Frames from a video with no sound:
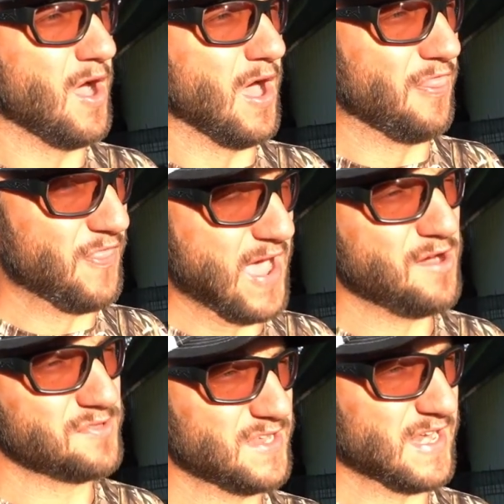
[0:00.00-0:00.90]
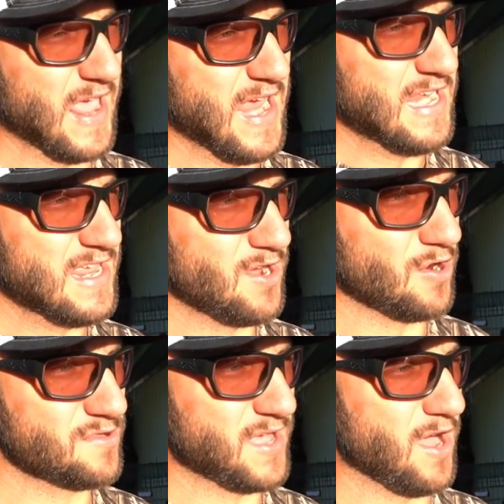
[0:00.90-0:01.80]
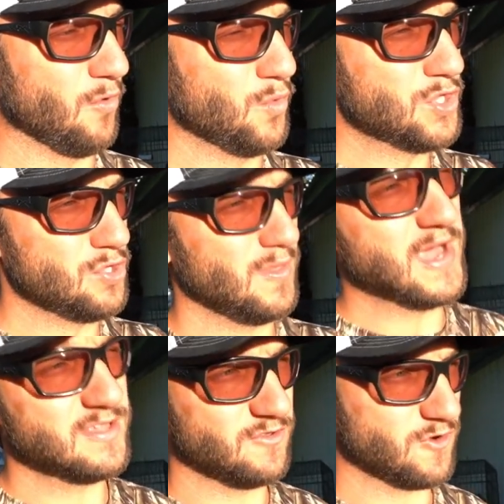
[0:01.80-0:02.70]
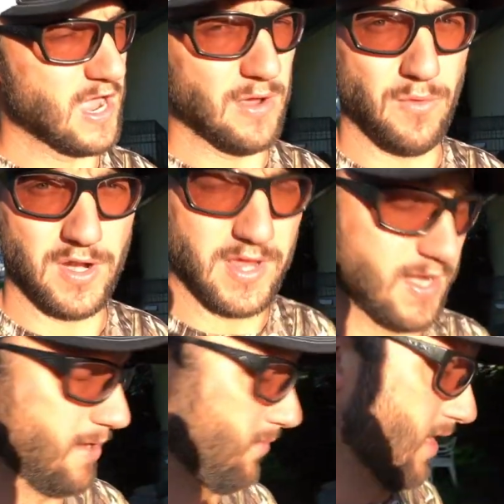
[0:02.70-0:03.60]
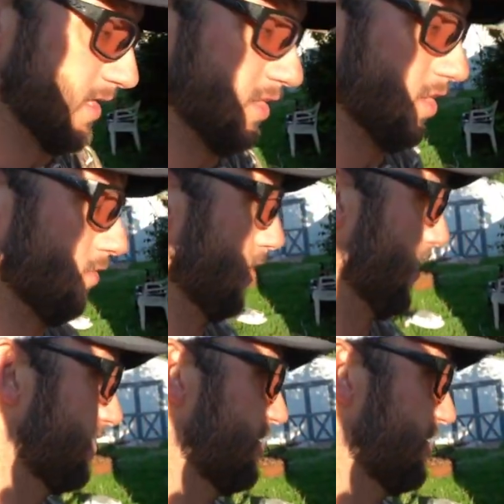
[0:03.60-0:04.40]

one thousand eighty yards out. Would you like to try one? And I'm like, you know what,